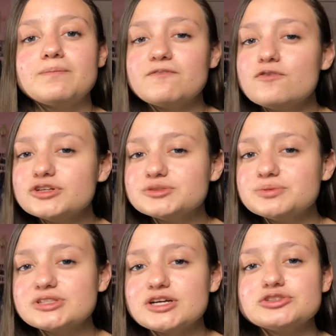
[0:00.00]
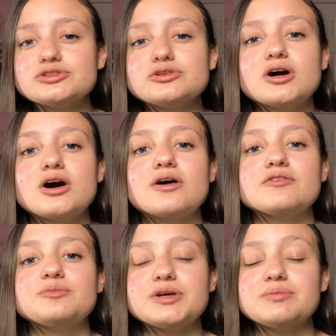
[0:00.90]
fullest potential
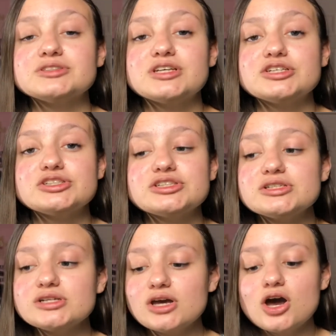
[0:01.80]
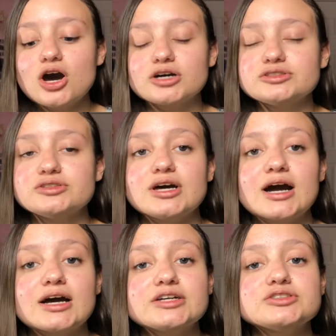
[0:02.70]
of pigmentation onto the
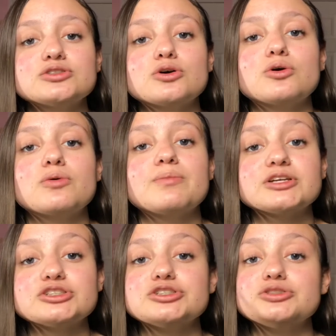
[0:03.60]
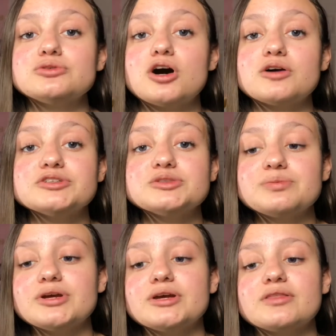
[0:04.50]
eyes. So make sure you always
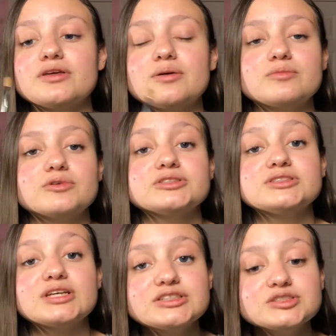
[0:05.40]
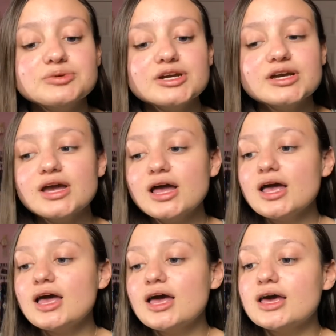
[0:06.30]
spray them with setting spray.
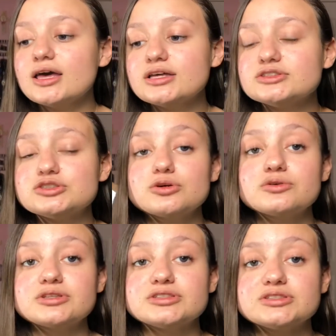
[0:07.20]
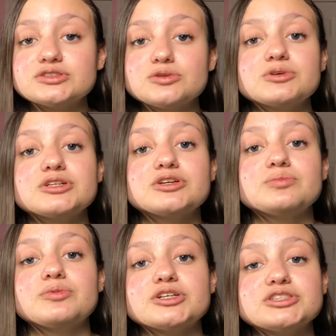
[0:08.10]
And so this is a really good
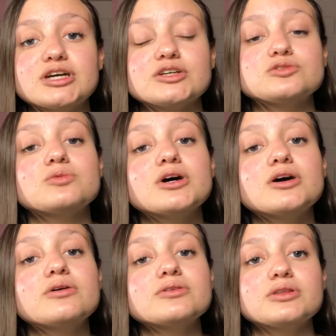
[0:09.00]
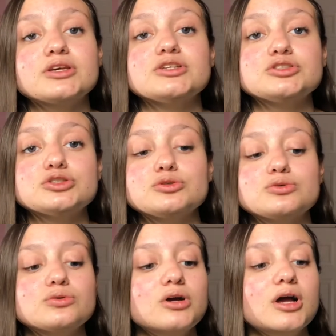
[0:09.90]
brush as well. These
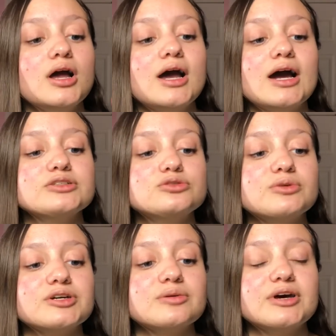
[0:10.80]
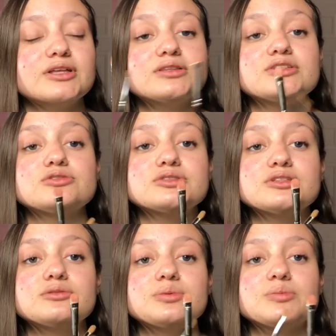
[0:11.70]
two I do recommend. This one's a
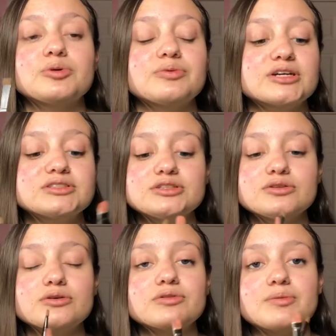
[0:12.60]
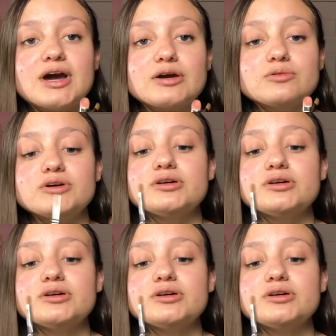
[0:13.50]
little bit more pricier though, the MAC one,